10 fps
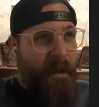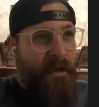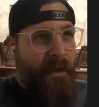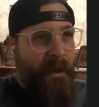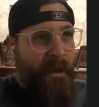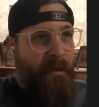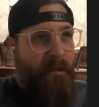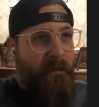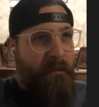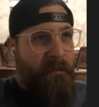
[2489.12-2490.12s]
my dad
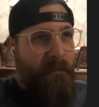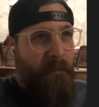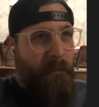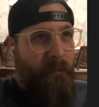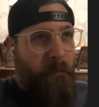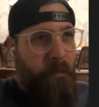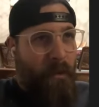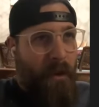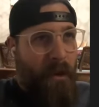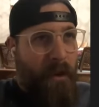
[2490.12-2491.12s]

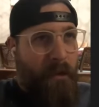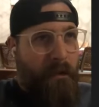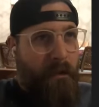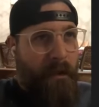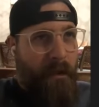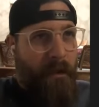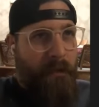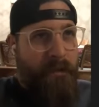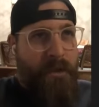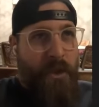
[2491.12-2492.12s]
brought
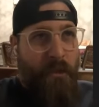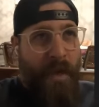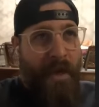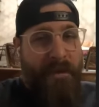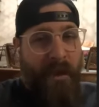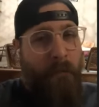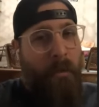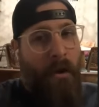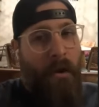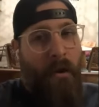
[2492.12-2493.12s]
Jurassic
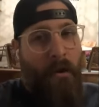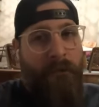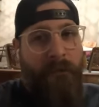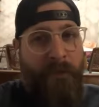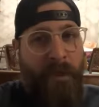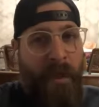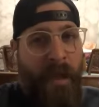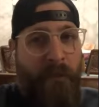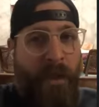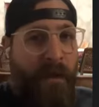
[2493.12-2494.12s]
Park home from the
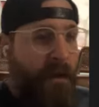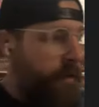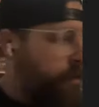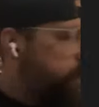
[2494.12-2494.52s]
library.